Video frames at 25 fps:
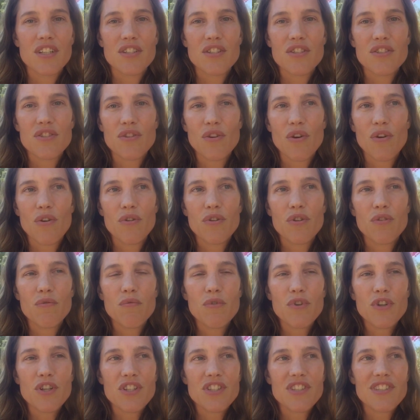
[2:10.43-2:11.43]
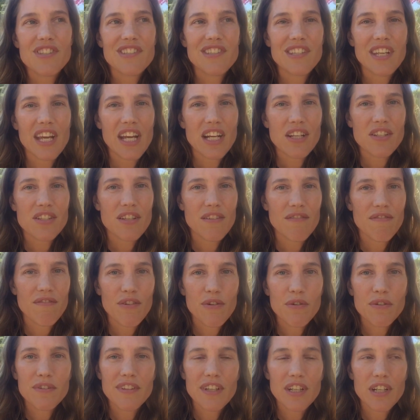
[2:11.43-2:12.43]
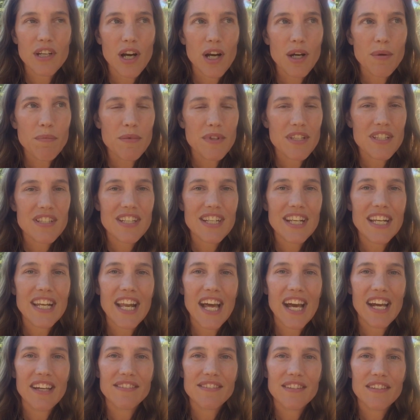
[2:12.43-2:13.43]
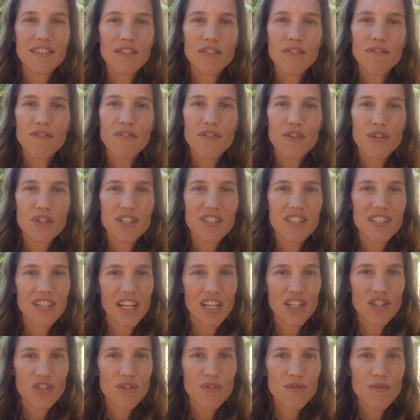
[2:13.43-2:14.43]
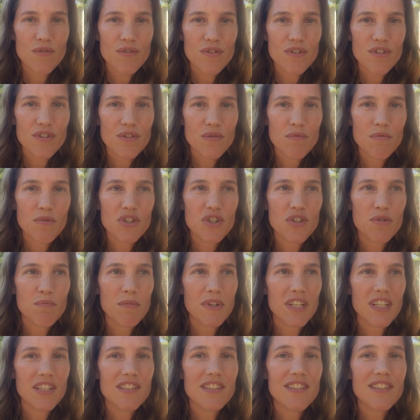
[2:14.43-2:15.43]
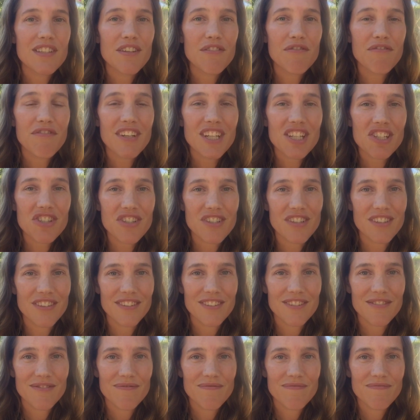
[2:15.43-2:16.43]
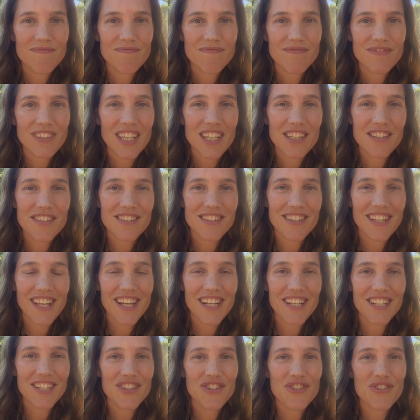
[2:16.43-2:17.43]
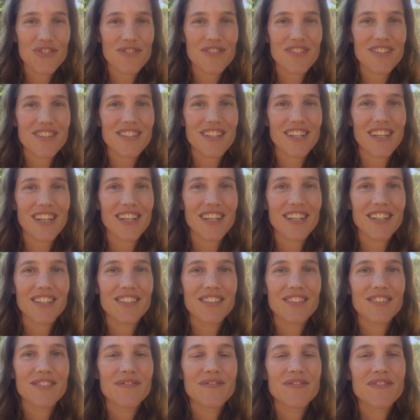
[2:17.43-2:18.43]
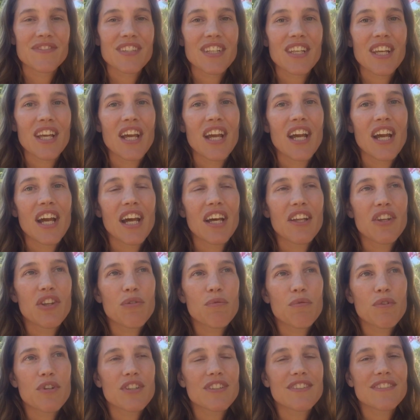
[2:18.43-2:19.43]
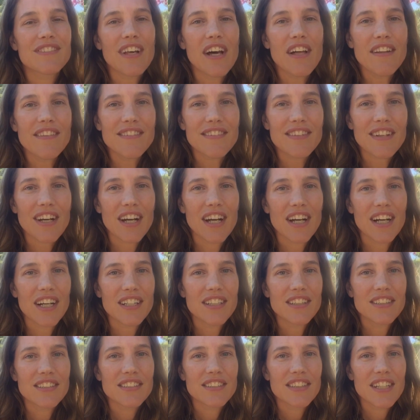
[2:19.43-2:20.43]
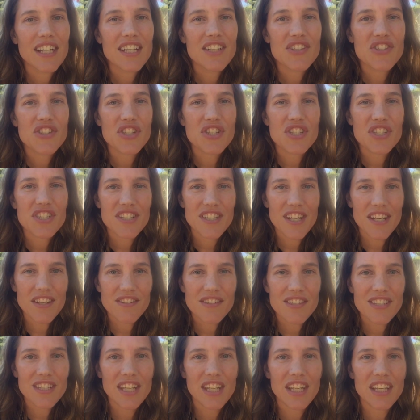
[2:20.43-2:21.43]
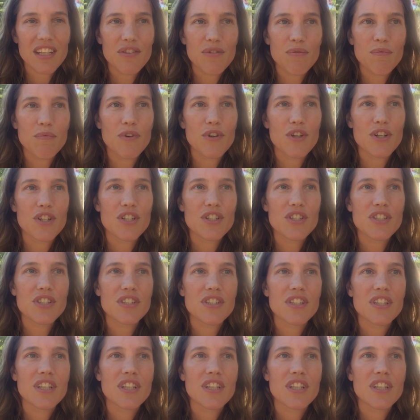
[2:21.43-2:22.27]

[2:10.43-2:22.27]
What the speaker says: So the word sex, I've looked it up, it's Latin for sexus, which means division. Isn't that interesting? And the word Tantra, it's a Sanskrit word